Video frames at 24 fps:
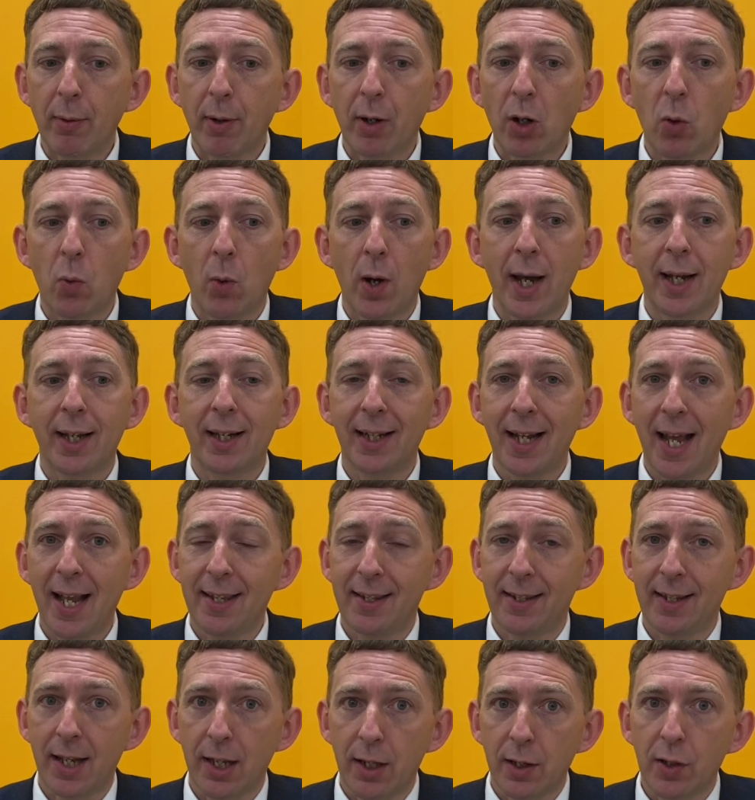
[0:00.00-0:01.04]
required
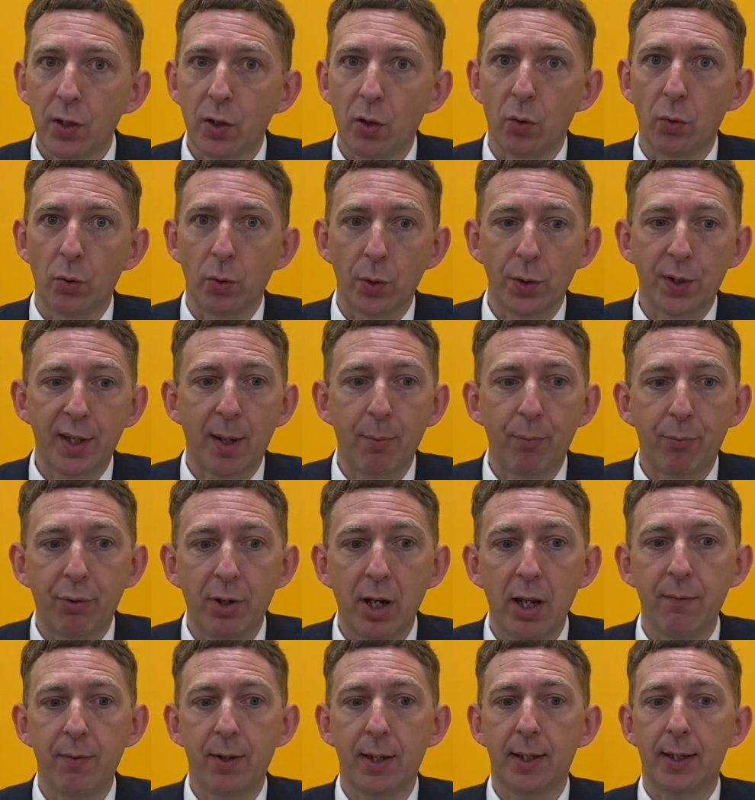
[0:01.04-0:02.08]
less in schools than
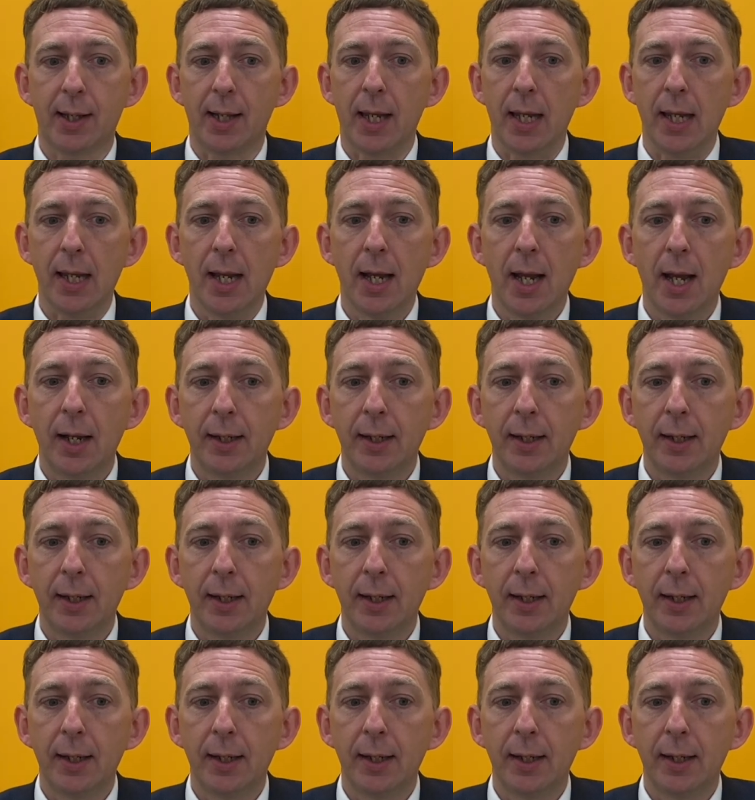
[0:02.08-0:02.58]
previously,